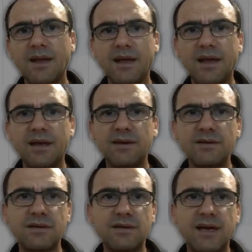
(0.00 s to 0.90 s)

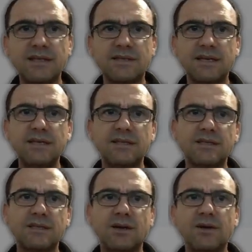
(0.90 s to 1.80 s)
And that's it.
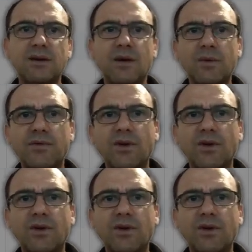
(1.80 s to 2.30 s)
So now we've